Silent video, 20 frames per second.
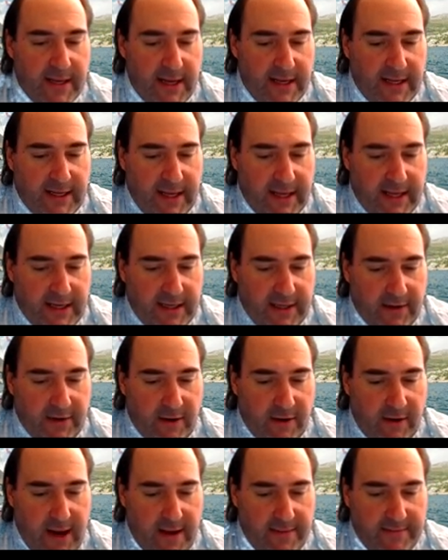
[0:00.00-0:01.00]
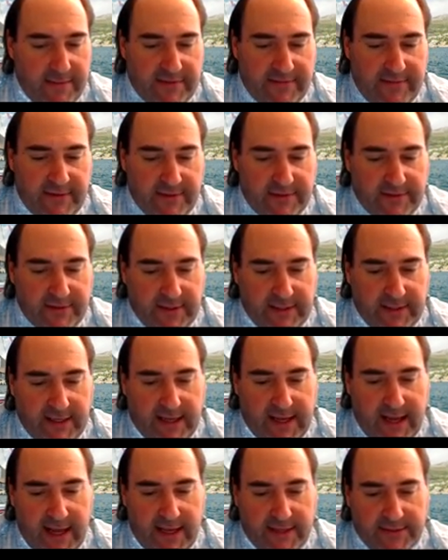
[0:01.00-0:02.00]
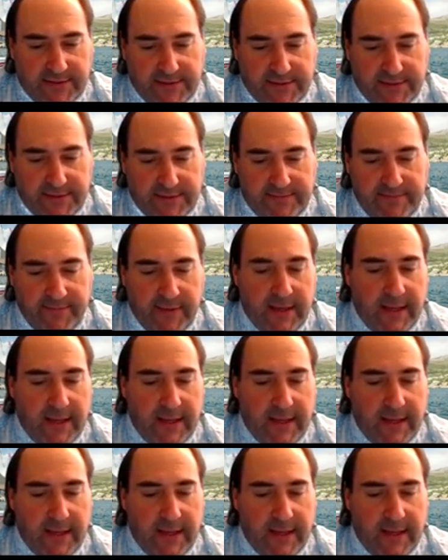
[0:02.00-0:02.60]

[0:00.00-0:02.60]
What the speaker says: Again, here our atmospheres are going to cancel.